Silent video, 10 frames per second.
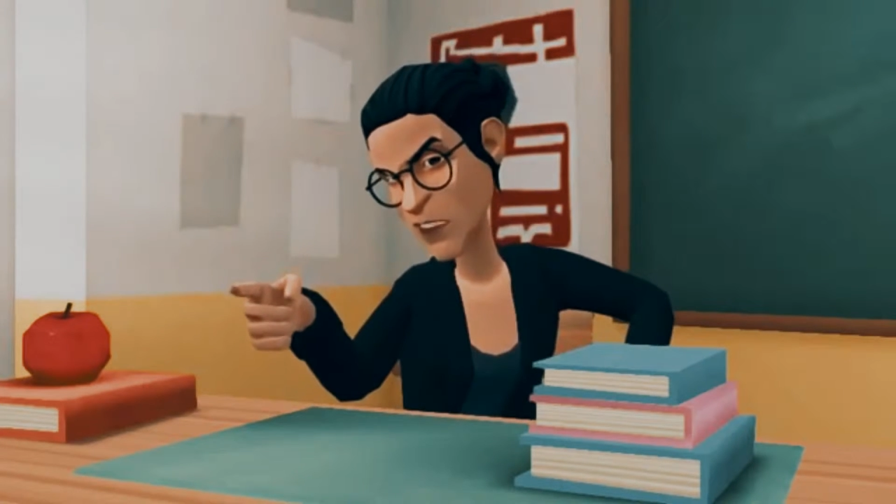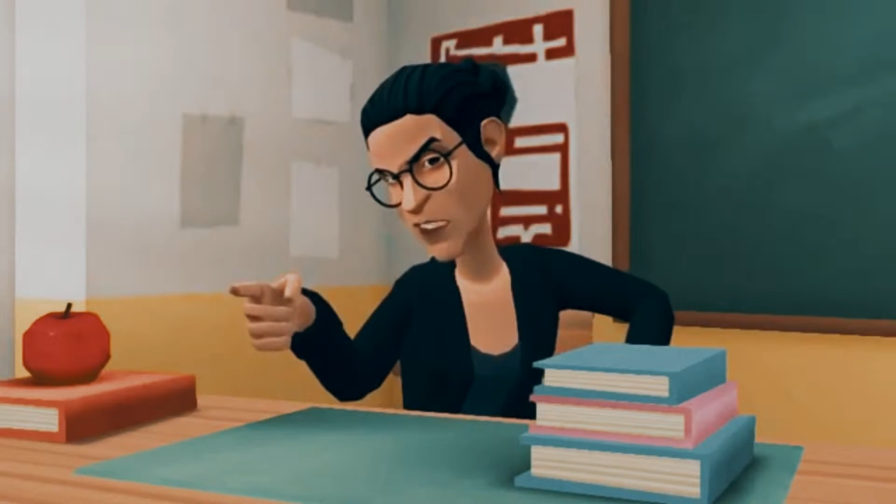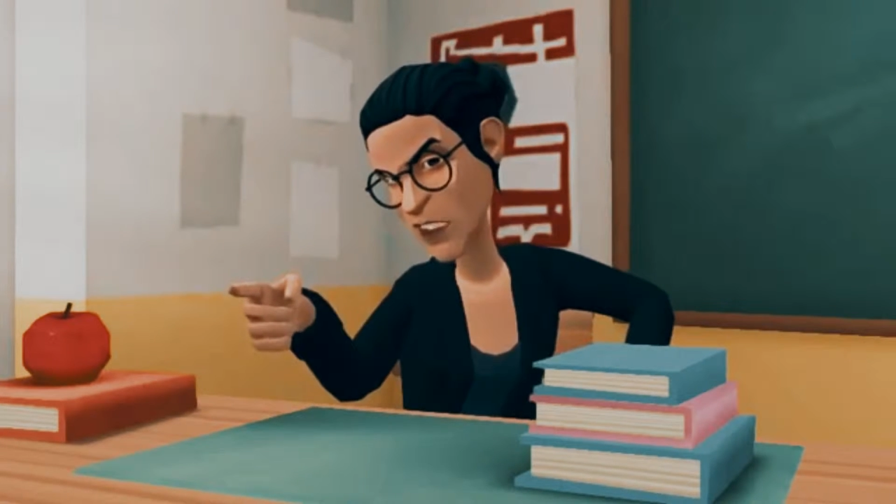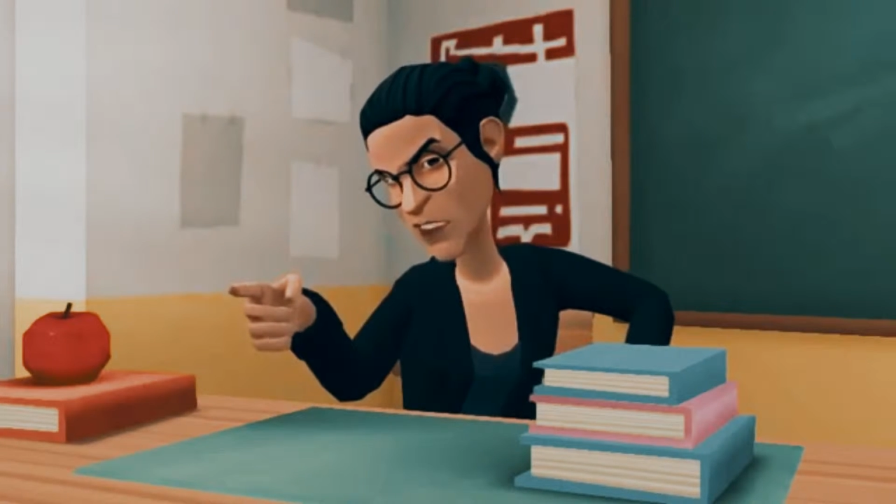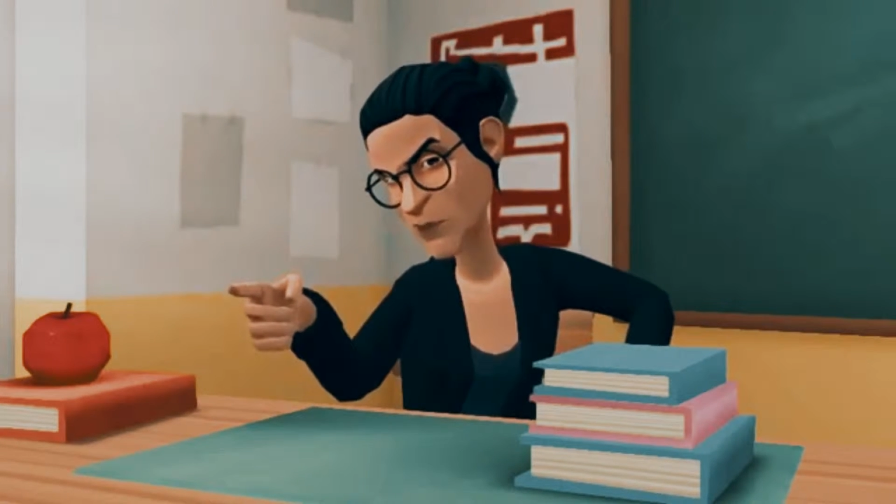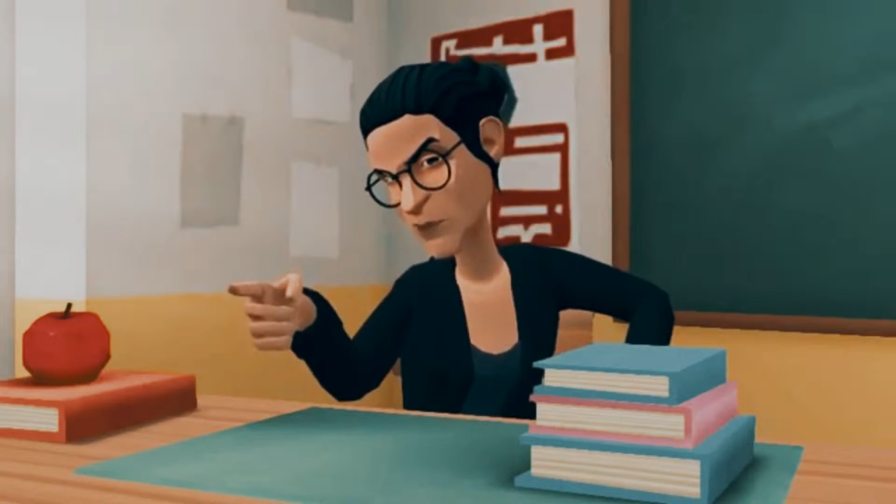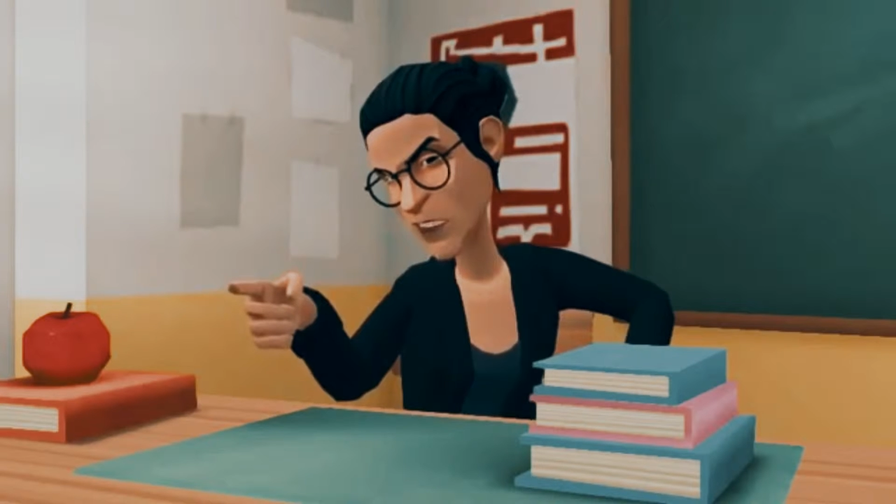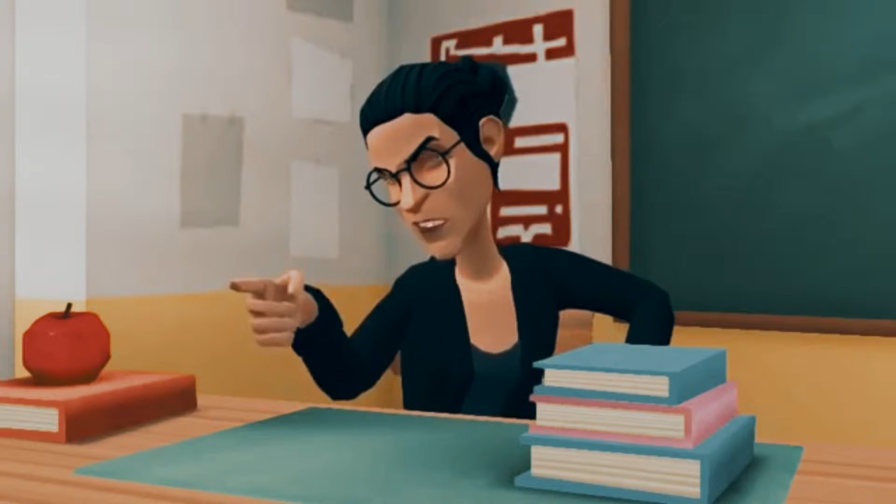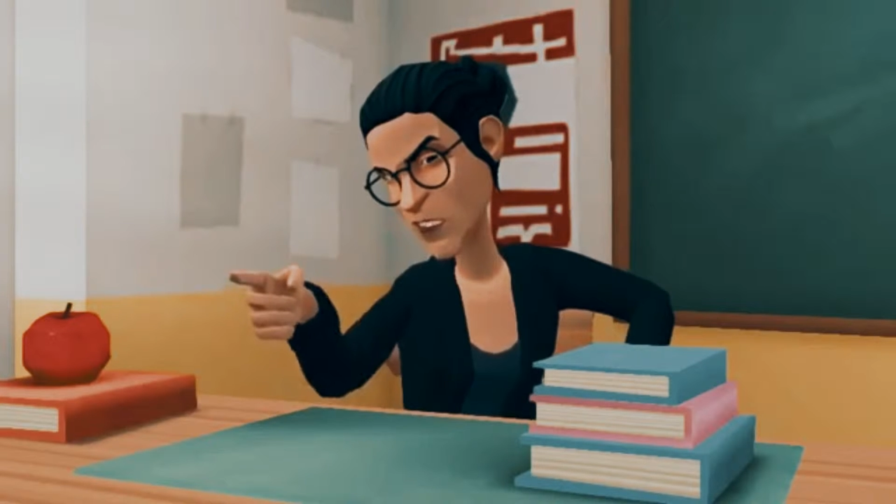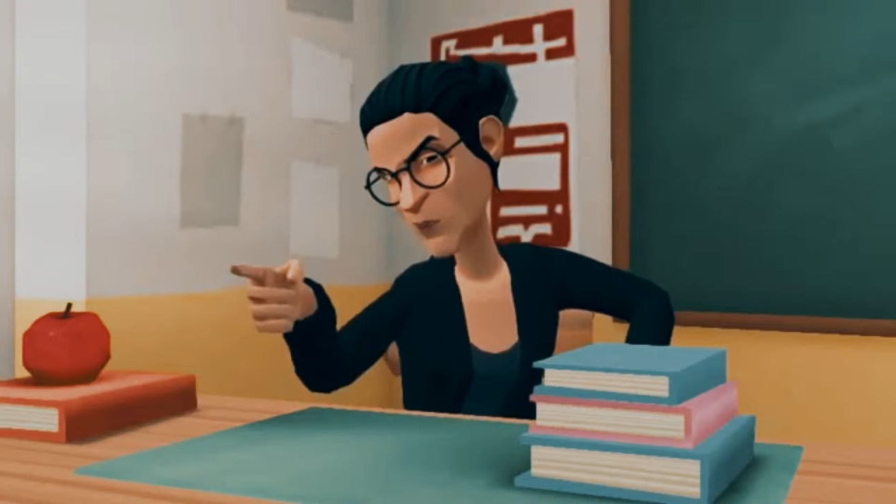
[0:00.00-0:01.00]
buddy.
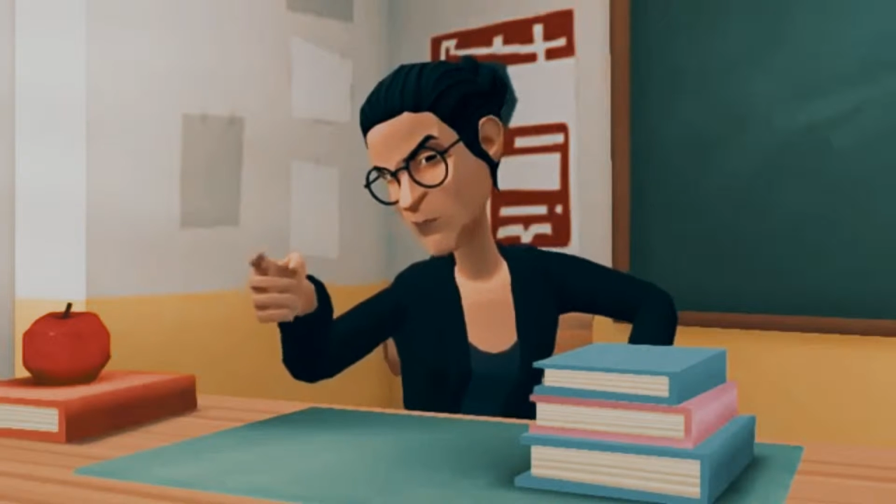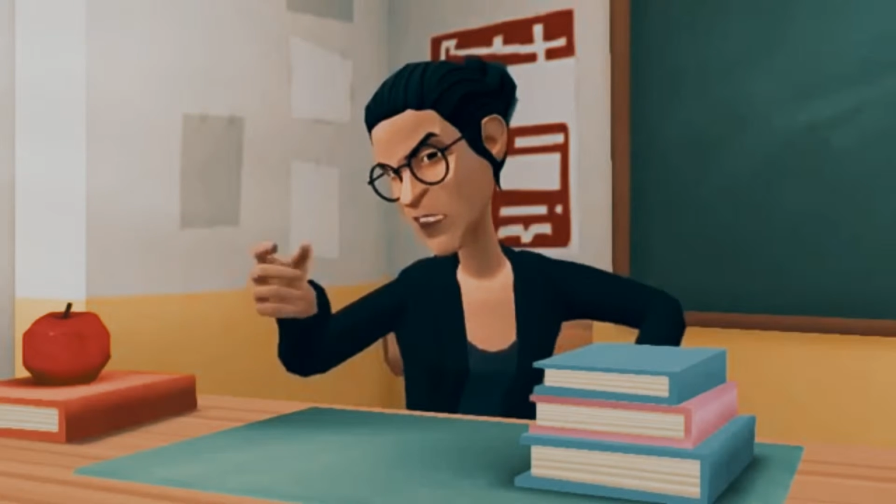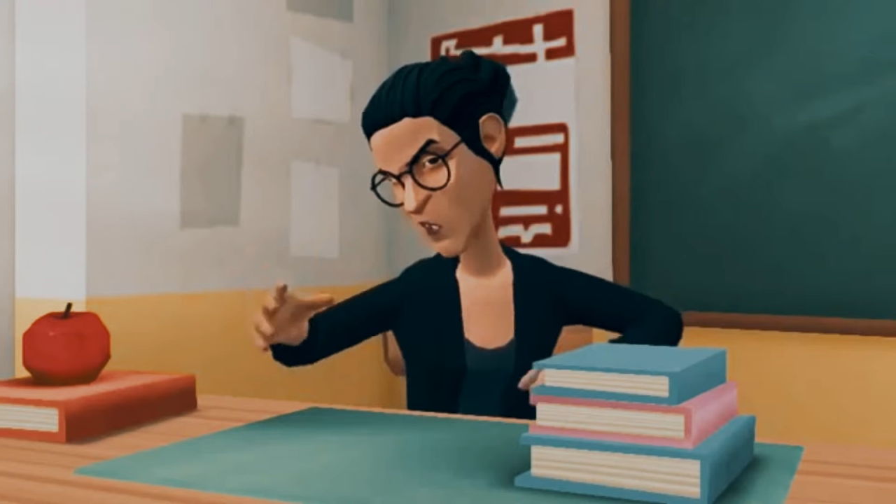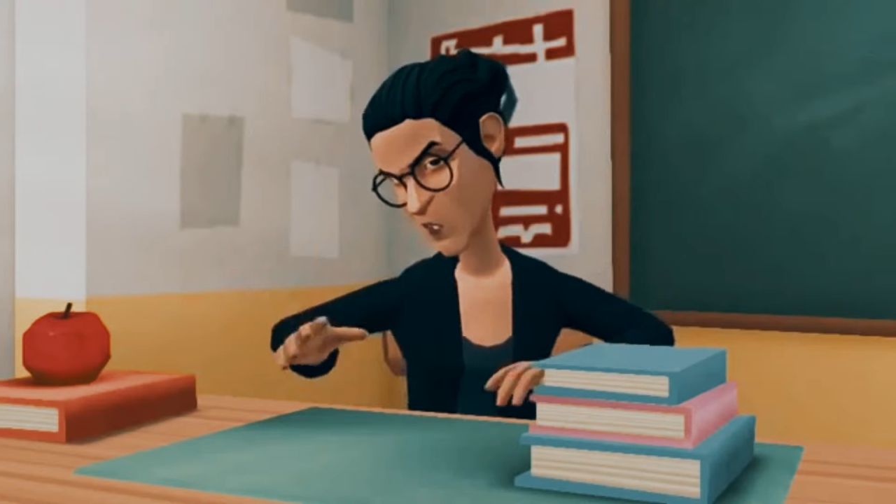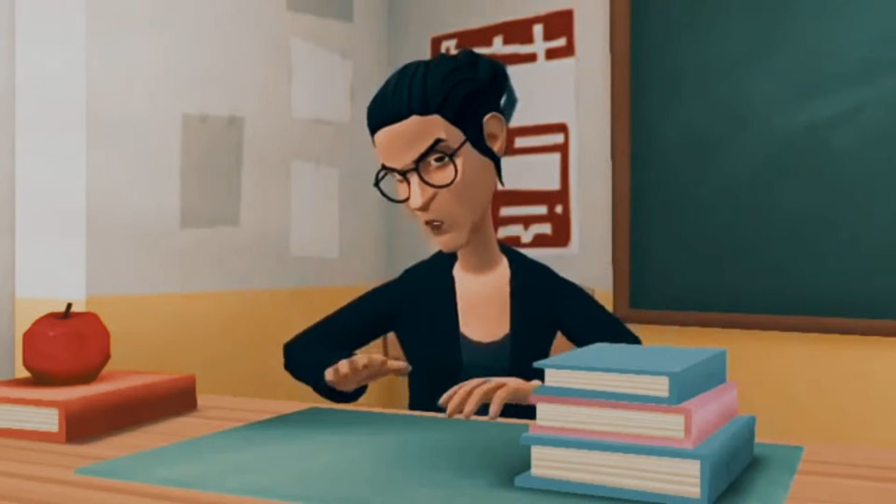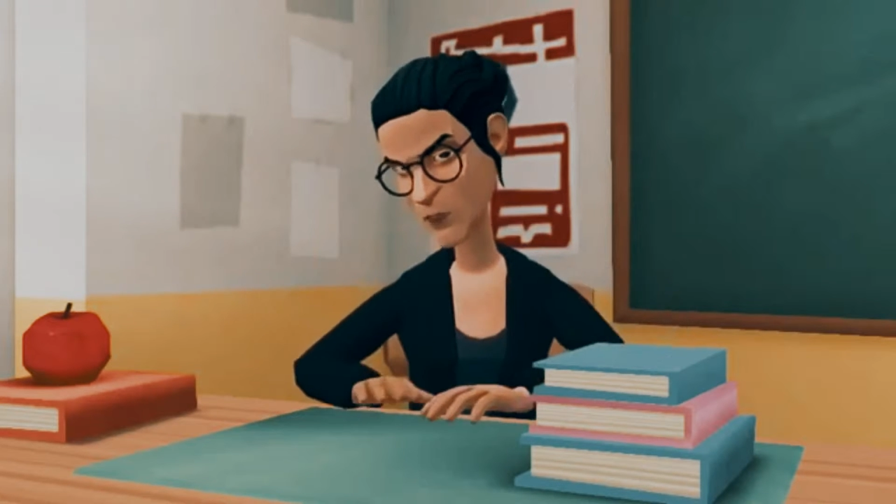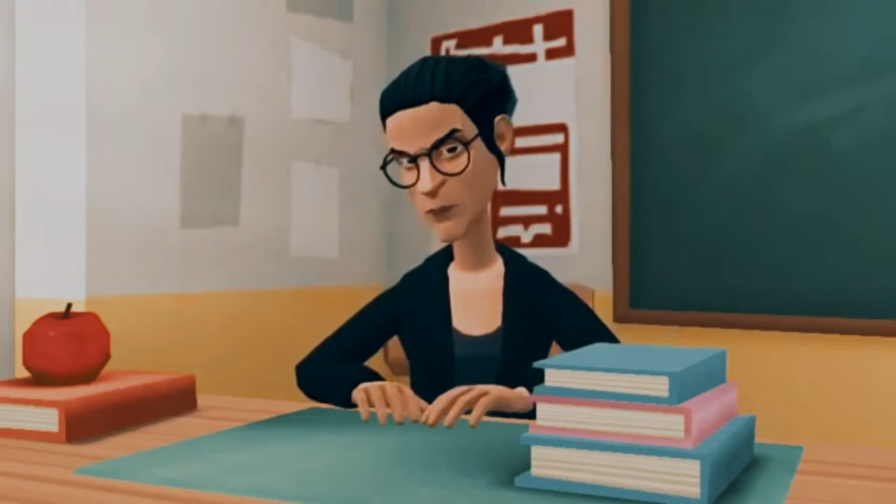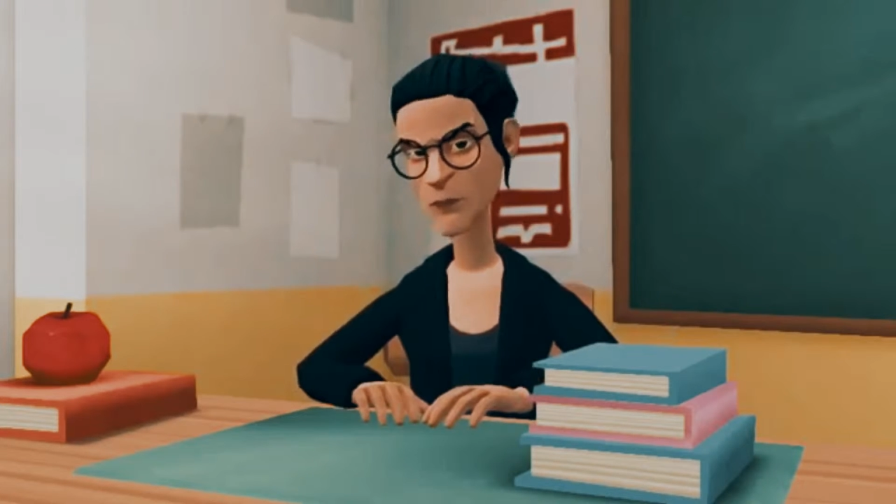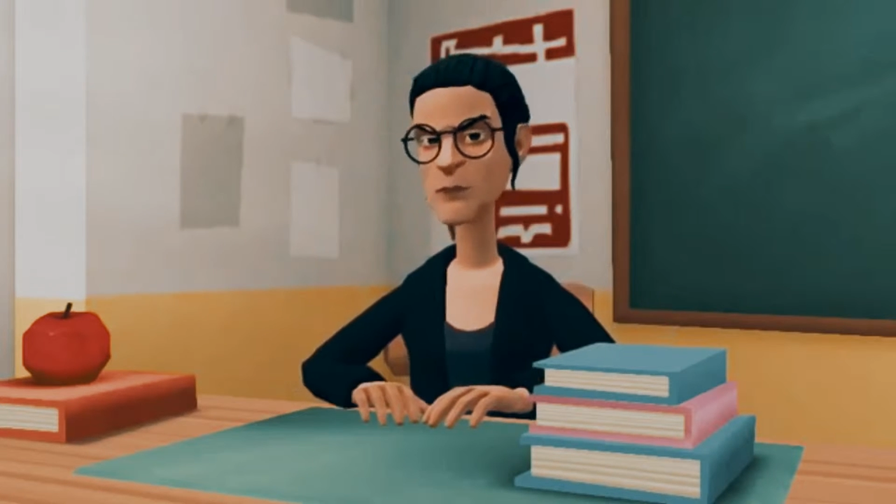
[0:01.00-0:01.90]
These are my rules.